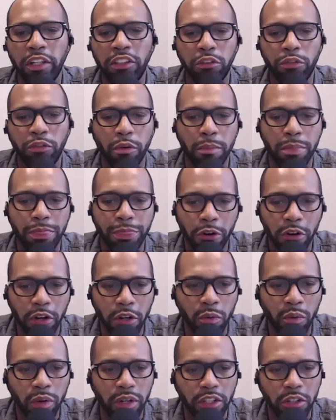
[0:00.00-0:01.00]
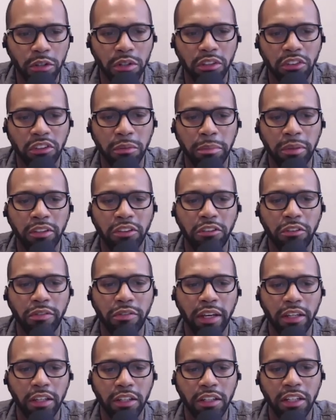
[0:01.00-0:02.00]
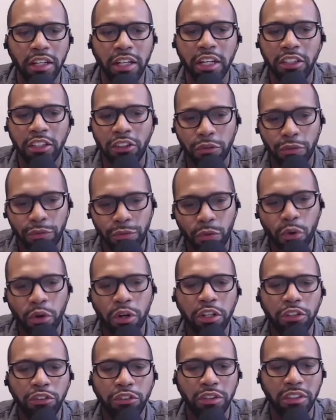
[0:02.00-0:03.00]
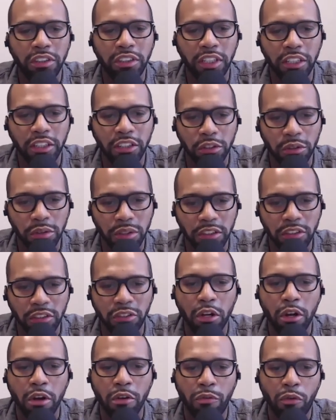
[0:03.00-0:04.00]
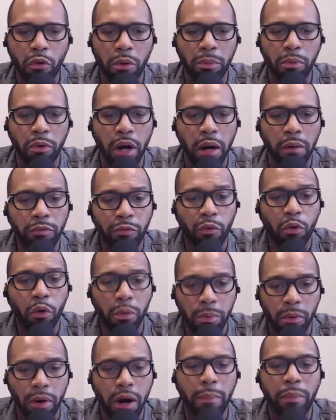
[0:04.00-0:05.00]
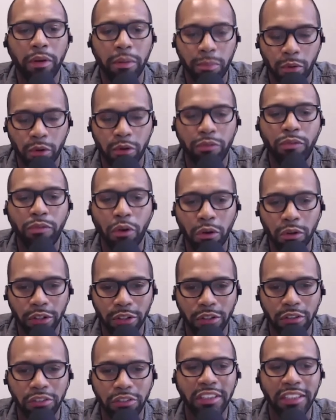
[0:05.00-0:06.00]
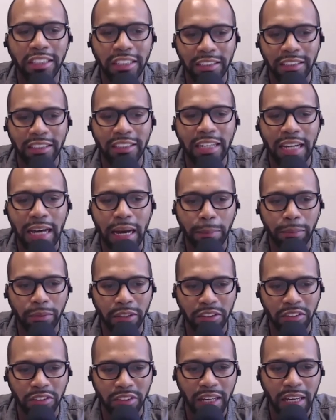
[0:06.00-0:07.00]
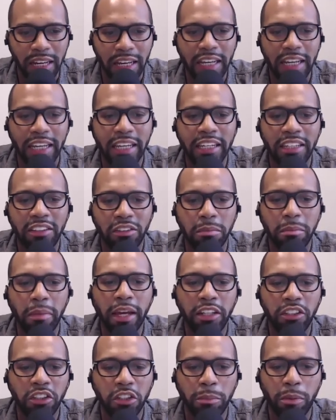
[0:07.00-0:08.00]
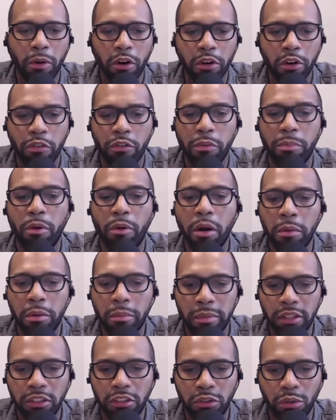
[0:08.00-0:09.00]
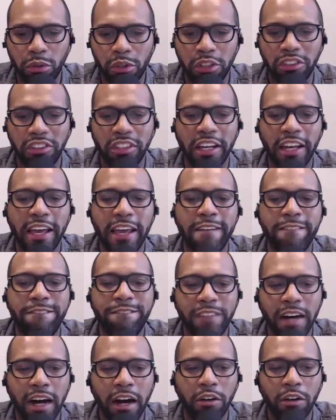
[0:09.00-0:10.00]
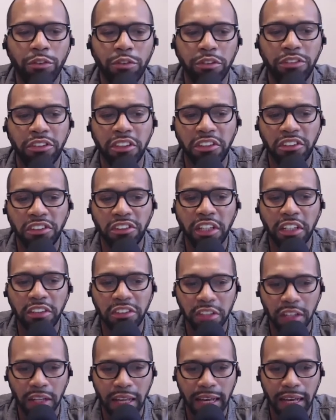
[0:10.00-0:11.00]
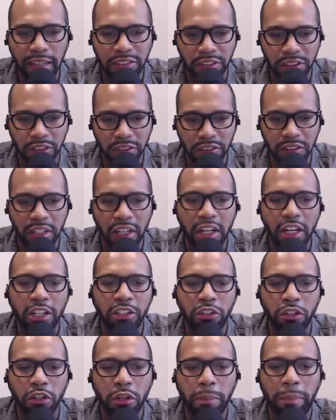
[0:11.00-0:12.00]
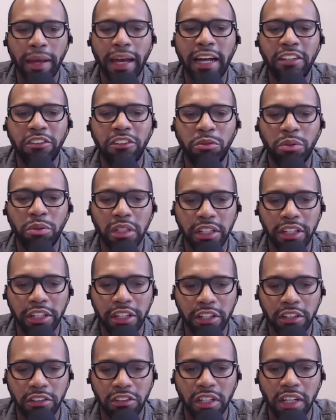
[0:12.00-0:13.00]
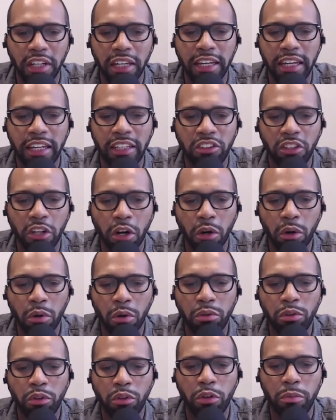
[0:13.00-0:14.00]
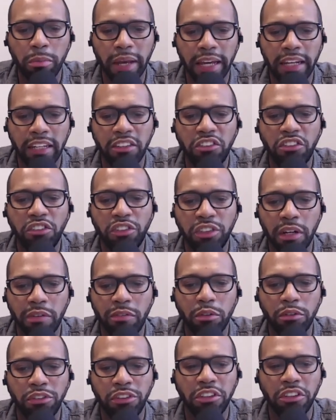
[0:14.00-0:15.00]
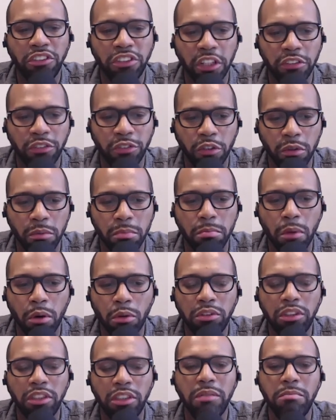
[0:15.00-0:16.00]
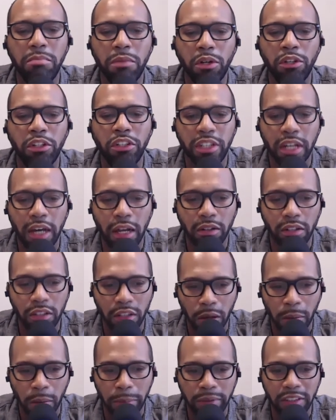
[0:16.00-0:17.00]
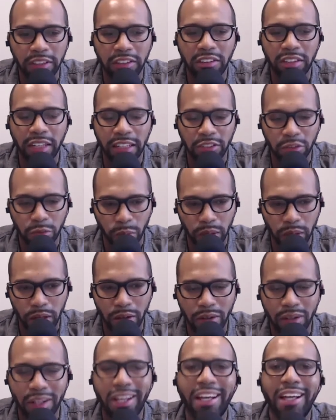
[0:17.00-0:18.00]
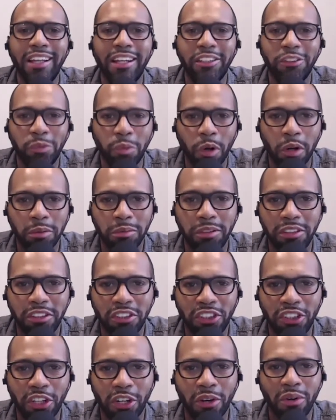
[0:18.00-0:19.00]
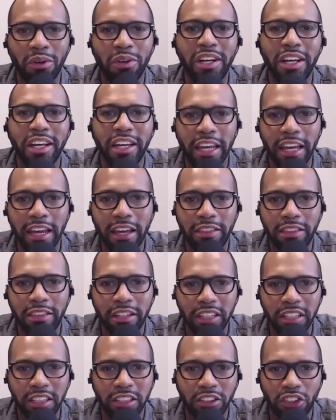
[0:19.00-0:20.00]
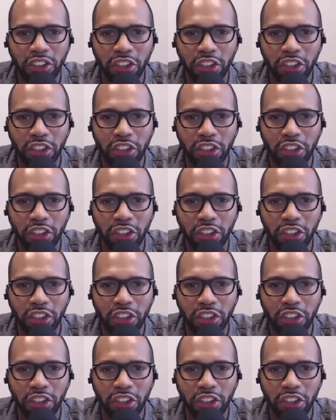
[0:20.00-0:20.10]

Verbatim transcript: ranging from 31 units in Pennsylvania to 410 units, four property portfolios in Indianapolis. He is the managing partner of Apartment Mentors and founder of Success Classes. During the past 20 years, he has owned or managed several successful multi-million-dollar companies as well. Let's welcome to the show, Anthony